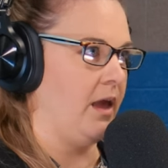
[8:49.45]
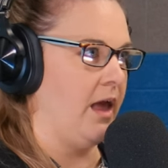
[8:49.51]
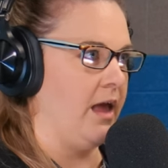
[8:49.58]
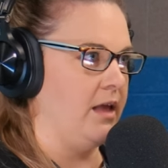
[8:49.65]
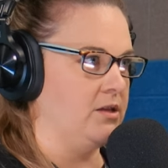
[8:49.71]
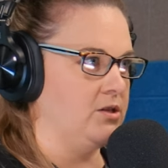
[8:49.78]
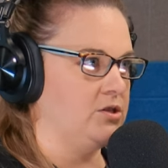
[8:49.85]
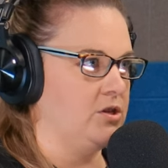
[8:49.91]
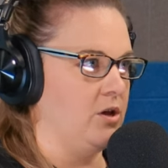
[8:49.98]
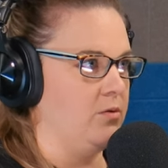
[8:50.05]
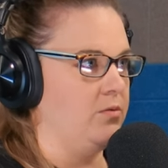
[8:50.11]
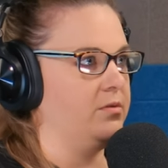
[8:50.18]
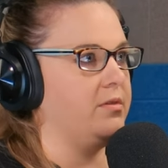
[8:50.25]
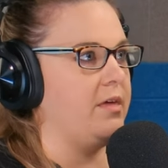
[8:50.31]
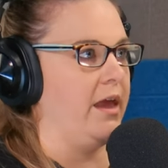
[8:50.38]
And so
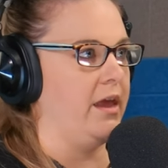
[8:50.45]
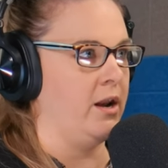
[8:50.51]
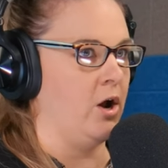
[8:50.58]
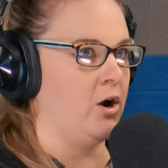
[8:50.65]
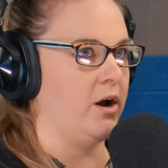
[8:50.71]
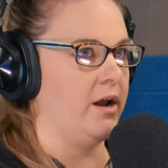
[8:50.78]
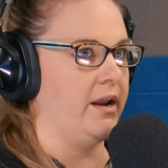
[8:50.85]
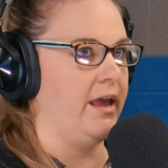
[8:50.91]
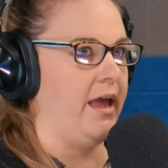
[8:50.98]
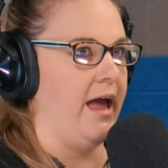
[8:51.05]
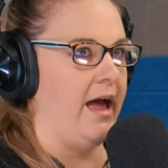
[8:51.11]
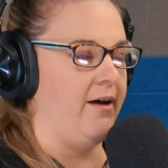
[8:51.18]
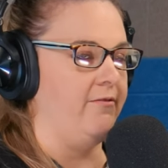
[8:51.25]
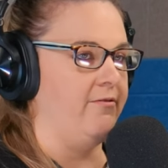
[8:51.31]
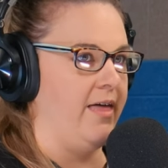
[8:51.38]
they can already
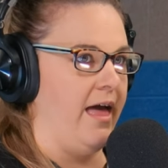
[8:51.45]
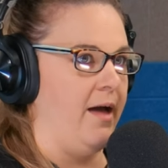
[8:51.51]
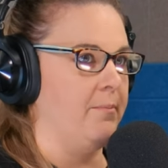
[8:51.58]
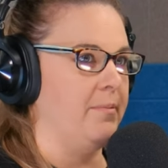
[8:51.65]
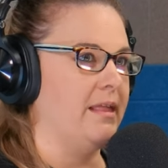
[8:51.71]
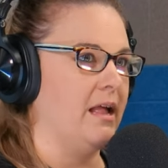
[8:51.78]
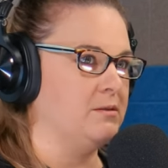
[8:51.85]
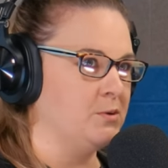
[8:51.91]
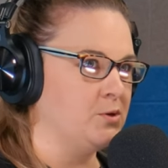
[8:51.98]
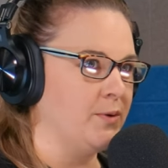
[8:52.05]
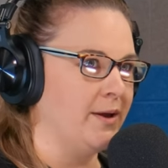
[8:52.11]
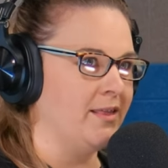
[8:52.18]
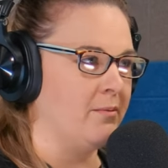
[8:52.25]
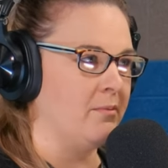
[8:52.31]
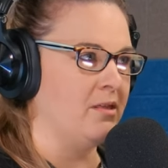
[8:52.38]
have that. But that's
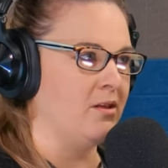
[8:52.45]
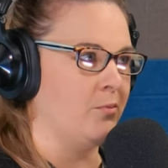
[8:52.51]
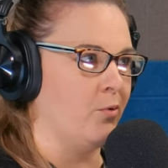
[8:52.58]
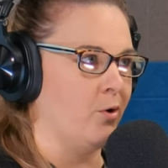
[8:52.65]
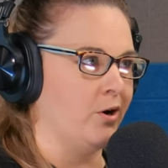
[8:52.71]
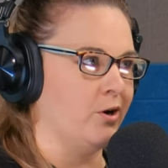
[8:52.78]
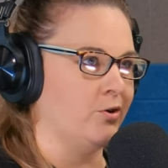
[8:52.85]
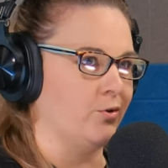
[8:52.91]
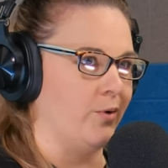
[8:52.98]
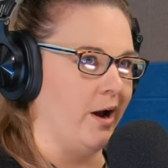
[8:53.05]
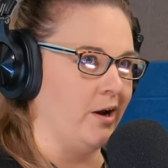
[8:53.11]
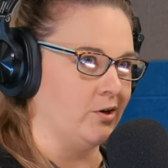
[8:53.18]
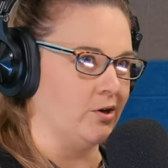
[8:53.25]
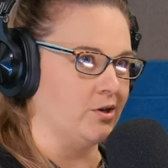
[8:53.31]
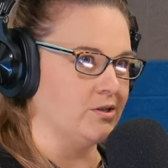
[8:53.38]
between them and their board of
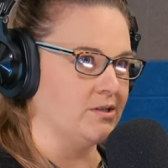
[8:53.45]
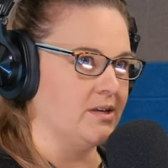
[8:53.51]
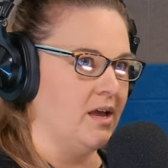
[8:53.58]
directors.